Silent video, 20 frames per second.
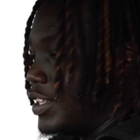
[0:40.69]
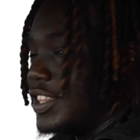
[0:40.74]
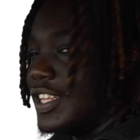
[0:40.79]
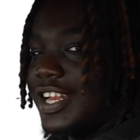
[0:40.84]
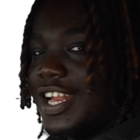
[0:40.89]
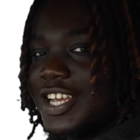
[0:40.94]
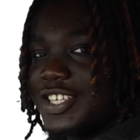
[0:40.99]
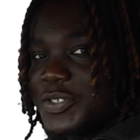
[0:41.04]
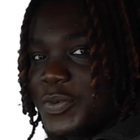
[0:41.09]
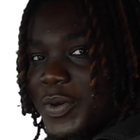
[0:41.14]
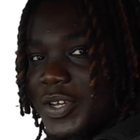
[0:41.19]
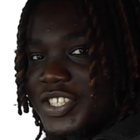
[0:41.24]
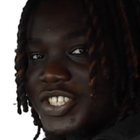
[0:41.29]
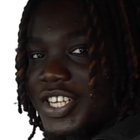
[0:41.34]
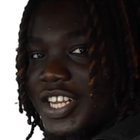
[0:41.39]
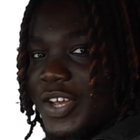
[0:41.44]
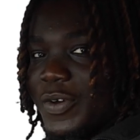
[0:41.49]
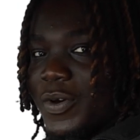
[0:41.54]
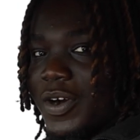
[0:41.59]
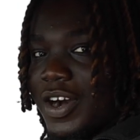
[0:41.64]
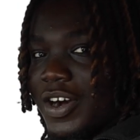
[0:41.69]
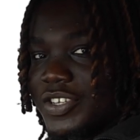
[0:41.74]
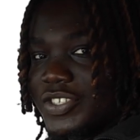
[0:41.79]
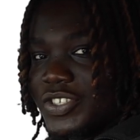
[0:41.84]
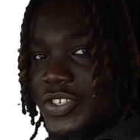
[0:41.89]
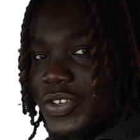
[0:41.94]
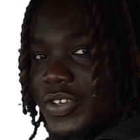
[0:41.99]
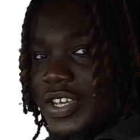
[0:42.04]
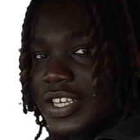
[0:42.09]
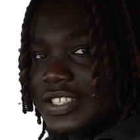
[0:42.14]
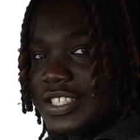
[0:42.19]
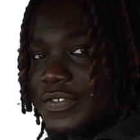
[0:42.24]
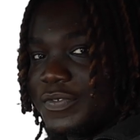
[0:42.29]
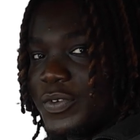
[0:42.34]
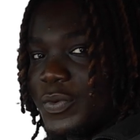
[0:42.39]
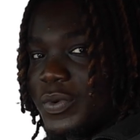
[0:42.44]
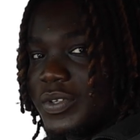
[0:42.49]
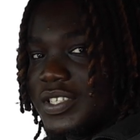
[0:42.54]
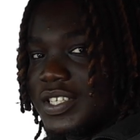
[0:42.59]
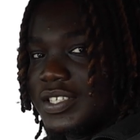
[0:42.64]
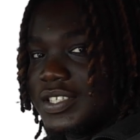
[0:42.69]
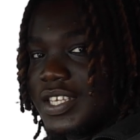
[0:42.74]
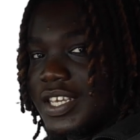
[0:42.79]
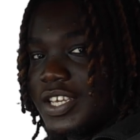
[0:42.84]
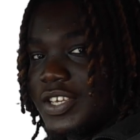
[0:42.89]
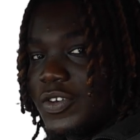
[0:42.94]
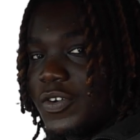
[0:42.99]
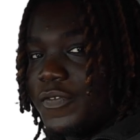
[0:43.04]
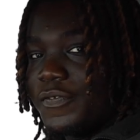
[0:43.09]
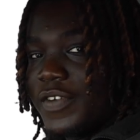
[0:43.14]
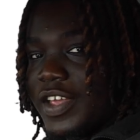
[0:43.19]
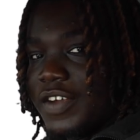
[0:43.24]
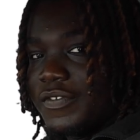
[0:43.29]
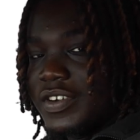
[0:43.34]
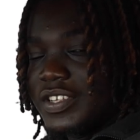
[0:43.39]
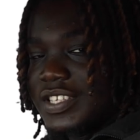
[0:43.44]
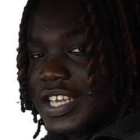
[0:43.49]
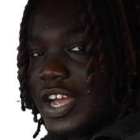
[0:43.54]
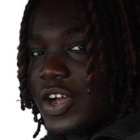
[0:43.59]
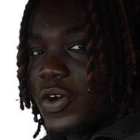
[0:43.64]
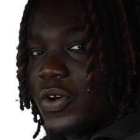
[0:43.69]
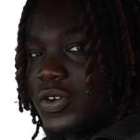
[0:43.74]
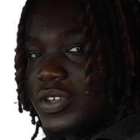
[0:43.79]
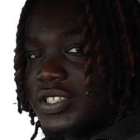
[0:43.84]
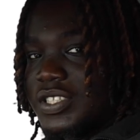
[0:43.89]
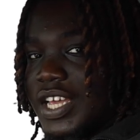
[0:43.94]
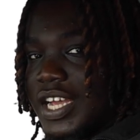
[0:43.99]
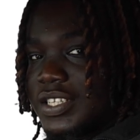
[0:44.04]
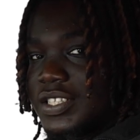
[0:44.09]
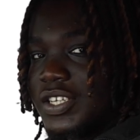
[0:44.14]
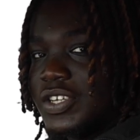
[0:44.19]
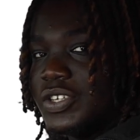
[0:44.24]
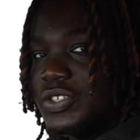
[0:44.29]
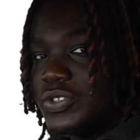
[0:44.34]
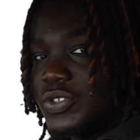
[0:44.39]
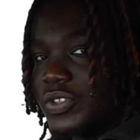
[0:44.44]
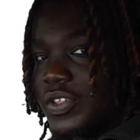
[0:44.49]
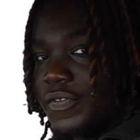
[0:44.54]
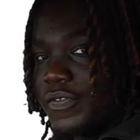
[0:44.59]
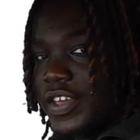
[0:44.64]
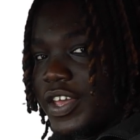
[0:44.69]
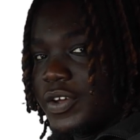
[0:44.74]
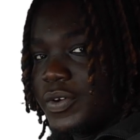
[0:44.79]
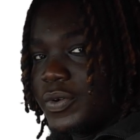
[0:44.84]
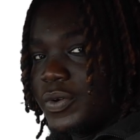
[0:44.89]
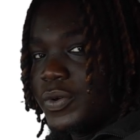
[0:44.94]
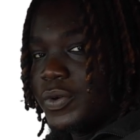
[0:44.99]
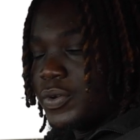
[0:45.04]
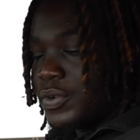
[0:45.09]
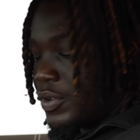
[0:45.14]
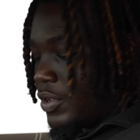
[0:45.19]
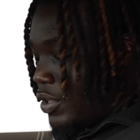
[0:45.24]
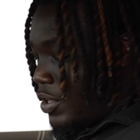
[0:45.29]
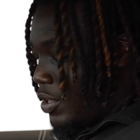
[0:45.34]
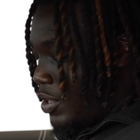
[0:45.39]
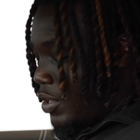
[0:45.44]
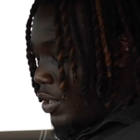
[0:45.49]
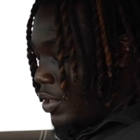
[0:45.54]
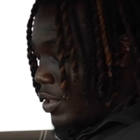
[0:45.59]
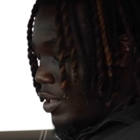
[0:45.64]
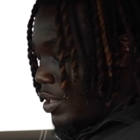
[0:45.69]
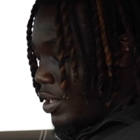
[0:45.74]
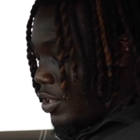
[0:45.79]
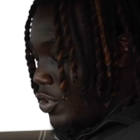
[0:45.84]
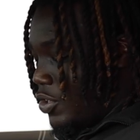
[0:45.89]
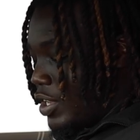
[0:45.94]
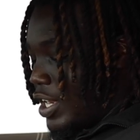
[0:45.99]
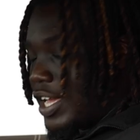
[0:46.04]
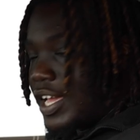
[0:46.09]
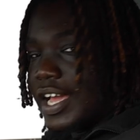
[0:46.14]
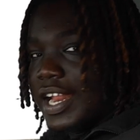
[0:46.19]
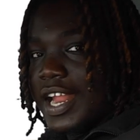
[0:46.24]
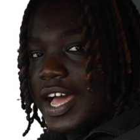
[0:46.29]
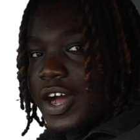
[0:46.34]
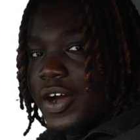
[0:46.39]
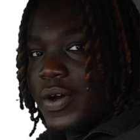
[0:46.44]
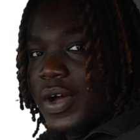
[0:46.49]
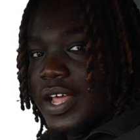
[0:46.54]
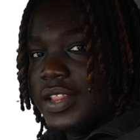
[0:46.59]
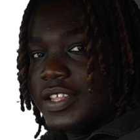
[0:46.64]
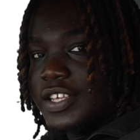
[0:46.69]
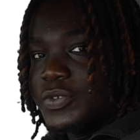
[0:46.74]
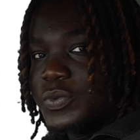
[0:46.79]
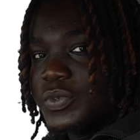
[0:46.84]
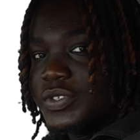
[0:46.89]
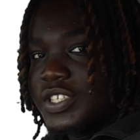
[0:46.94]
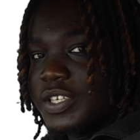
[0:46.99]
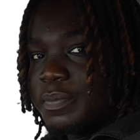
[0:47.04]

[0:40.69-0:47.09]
The next question it will ask you is if you want to sync your favorites and contact to the vehicle. You click Allow and this will